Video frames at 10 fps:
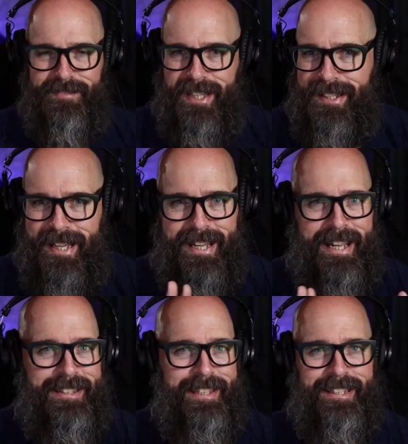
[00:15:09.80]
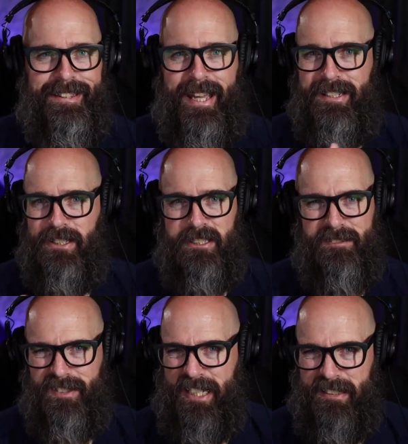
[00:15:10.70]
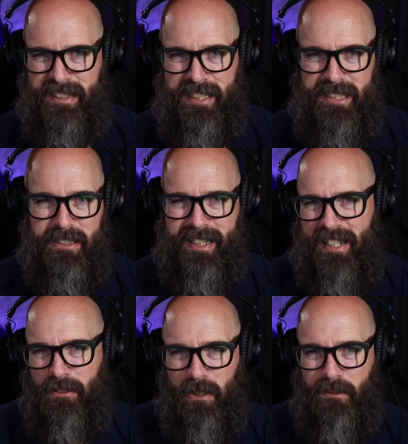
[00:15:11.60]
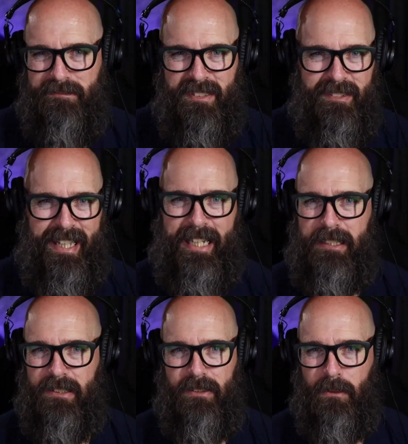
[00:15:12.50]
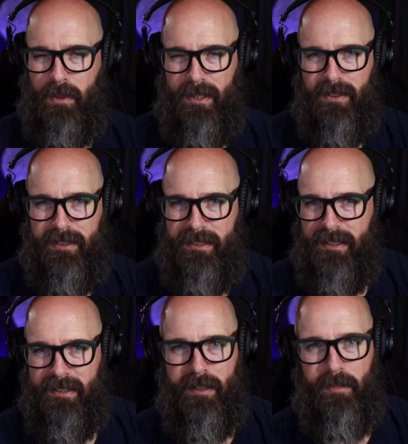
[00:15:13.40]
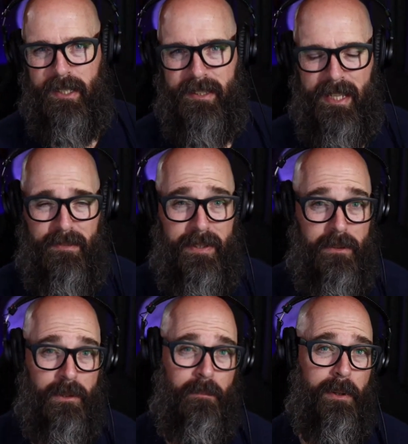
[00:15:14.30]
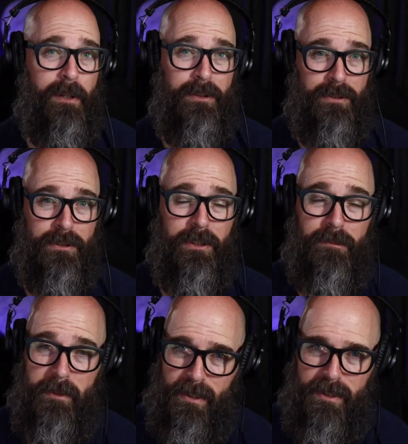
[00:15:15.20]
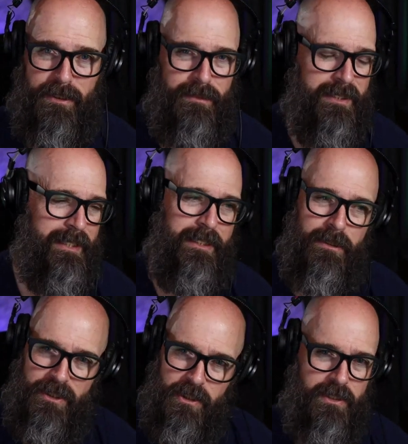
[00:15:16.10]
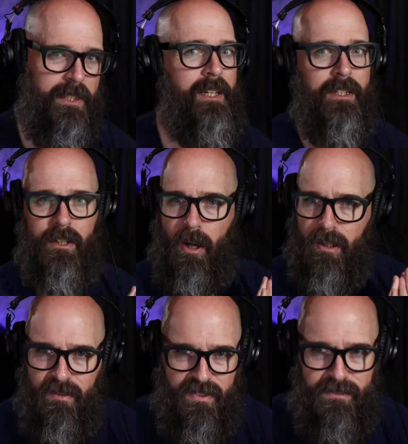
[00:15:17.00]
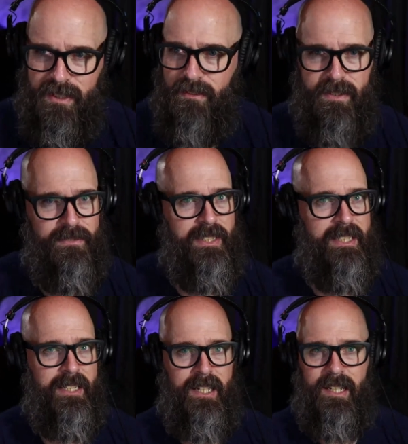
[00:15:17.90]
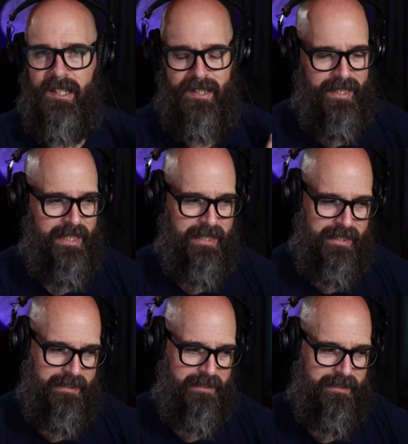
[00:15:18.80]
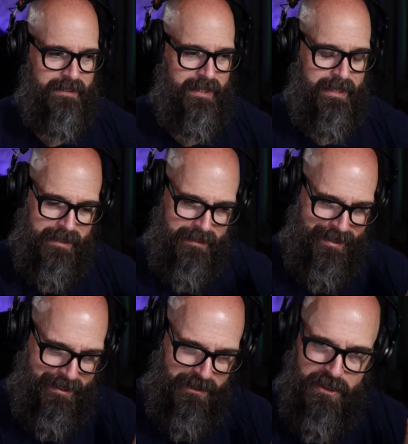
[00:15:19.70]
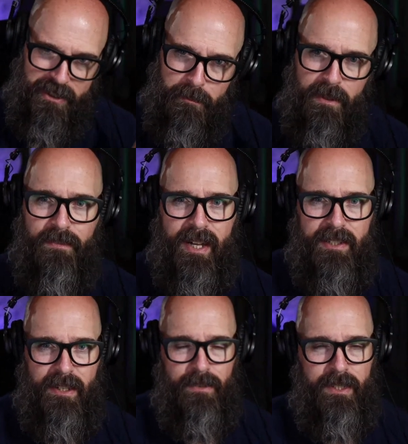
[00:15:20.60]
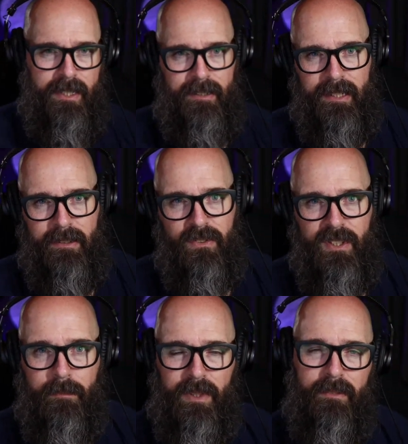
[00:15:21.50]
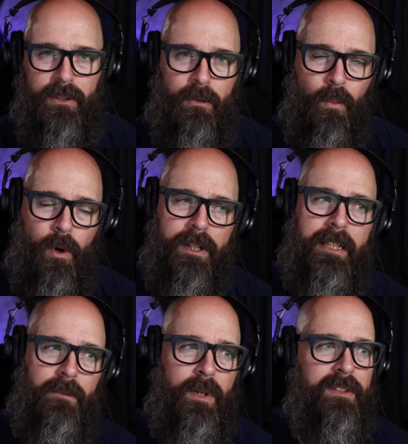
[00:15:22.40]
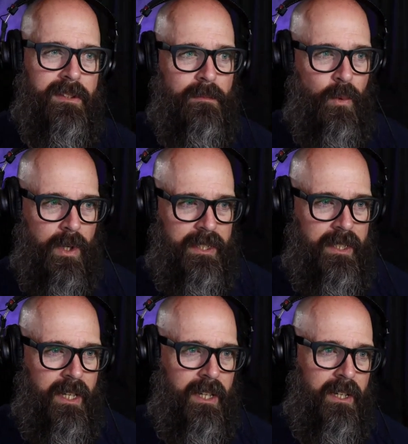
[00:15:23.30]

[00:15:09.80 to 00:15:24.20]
that I, I think that just kind of leads to I don't know angst or whatever. And this is something that a fellow composer turned me on to. He's like, you know what, just call it 50-50 and and it just simplifies everything. And if something if you're working with someone